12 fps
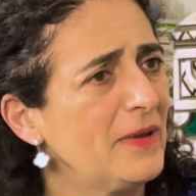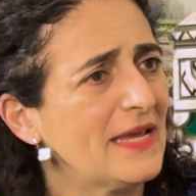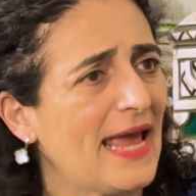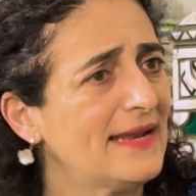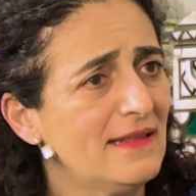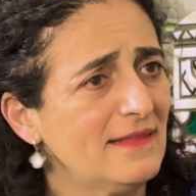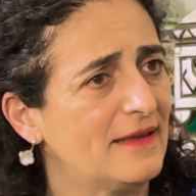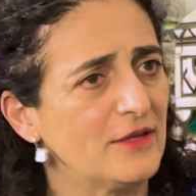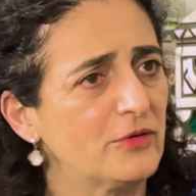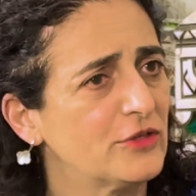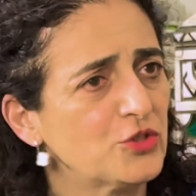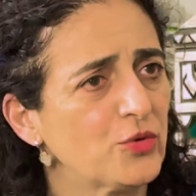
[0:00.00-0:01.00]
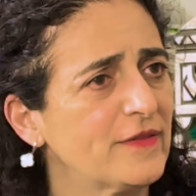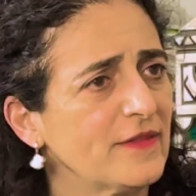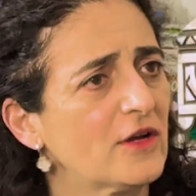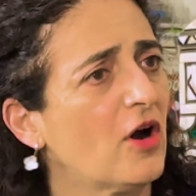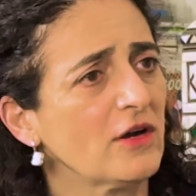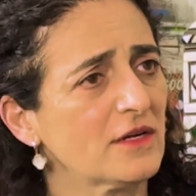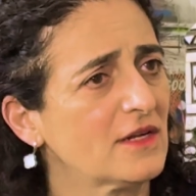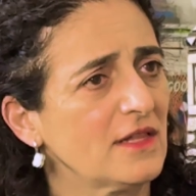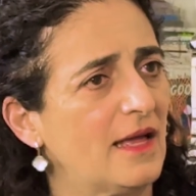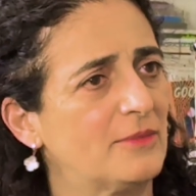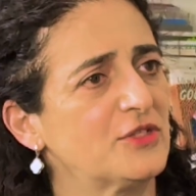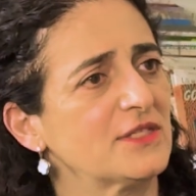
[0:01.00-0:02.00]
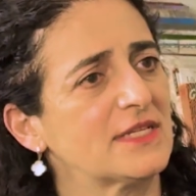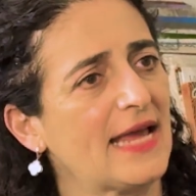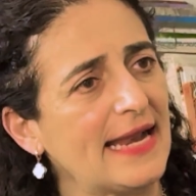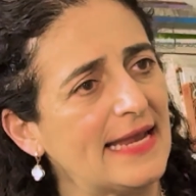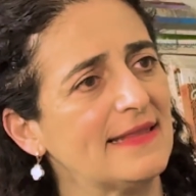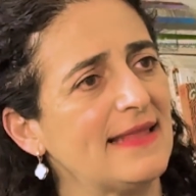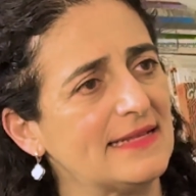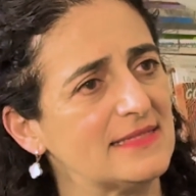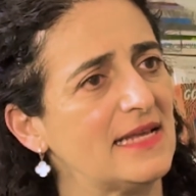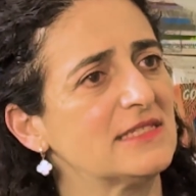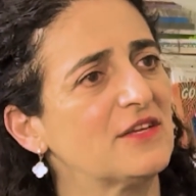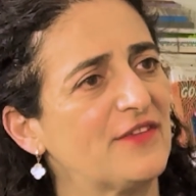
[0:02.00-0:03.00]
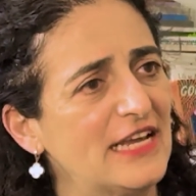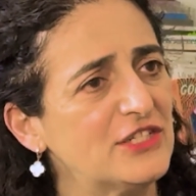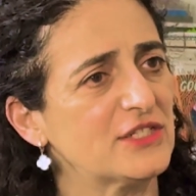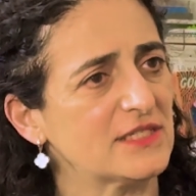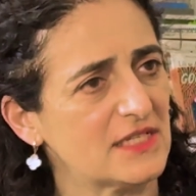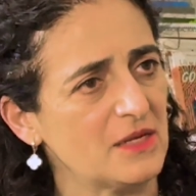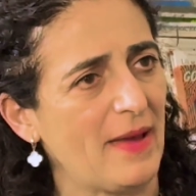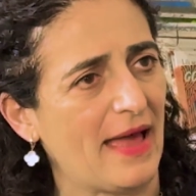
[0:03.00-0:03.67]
Pick anything. You can join the garden club. Just getting that sense of agency